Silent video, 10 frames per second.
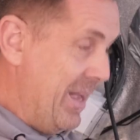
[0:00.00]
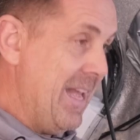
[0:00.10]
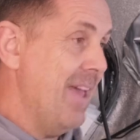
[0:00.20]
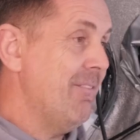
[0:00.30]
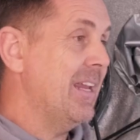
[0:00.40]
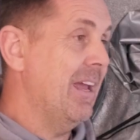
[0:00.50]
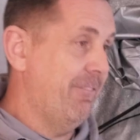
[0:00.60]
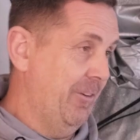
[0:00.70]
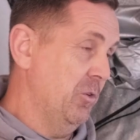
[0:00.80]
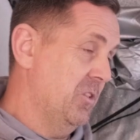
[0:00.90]
never get
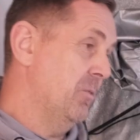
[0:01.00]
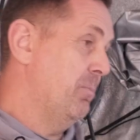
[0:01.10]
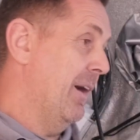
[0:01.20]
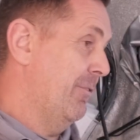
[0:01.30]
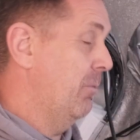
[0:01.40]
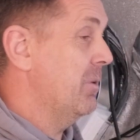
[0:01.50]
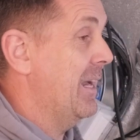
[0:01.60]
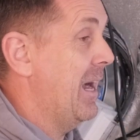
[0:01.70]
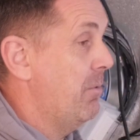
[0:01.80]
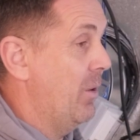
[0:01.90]
filters back from
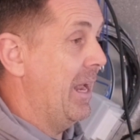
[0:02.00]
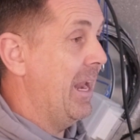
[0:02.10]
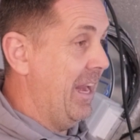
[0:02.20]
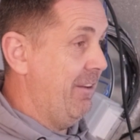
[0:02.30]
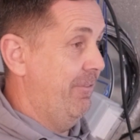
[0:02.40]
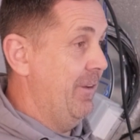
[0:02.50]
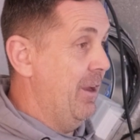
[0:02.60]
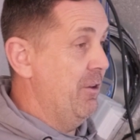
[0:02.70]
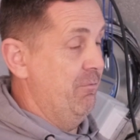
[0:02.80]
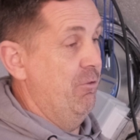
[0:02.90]
CarboAir if they're